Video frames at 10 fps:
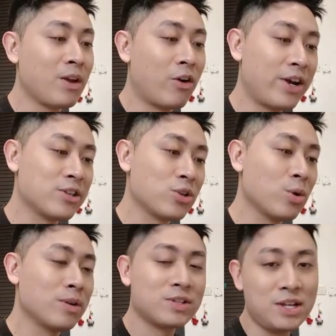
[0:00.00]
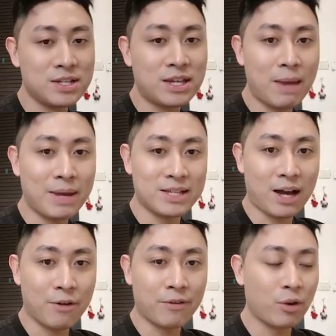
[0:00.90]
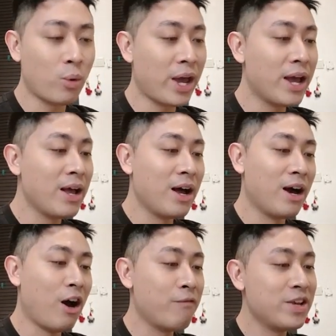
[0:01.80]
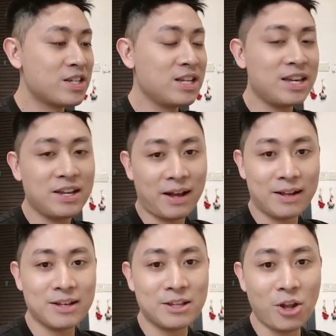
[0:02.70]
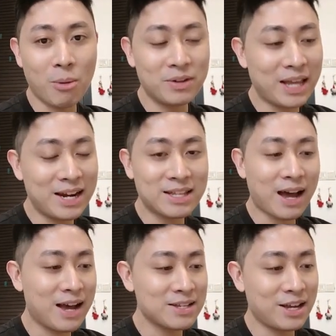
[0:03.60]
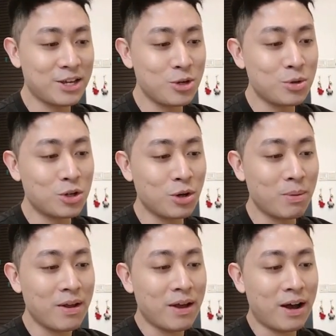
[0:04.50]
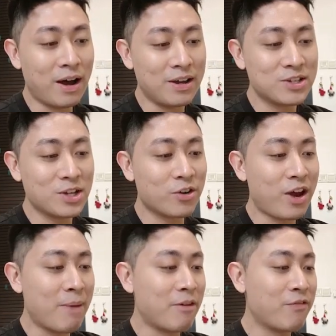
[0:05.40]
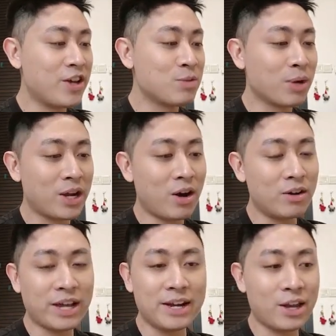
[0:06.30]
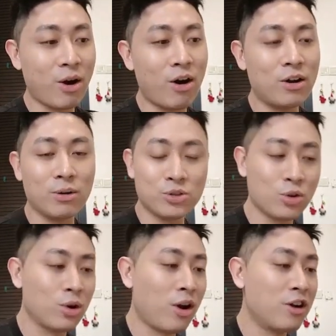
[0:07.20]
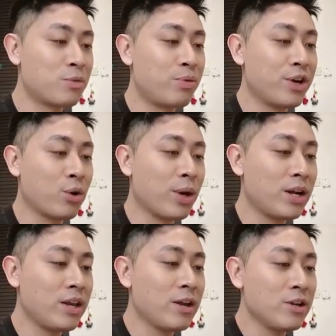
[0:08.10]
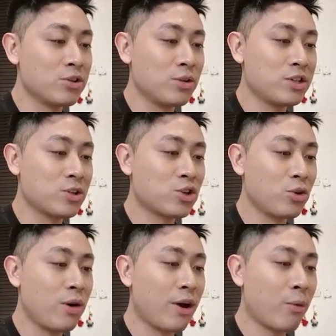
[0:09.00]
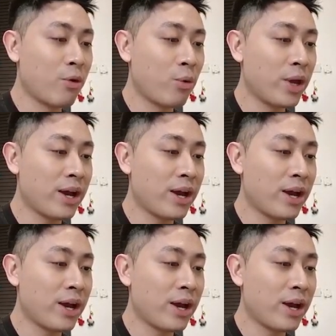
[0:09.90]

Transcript: Alright, so since gaming is out of the way, obviously normal daily tasks like YouTube, Instagram, Facebook and all that, they all also launch pretty quickly. So just to show you a quick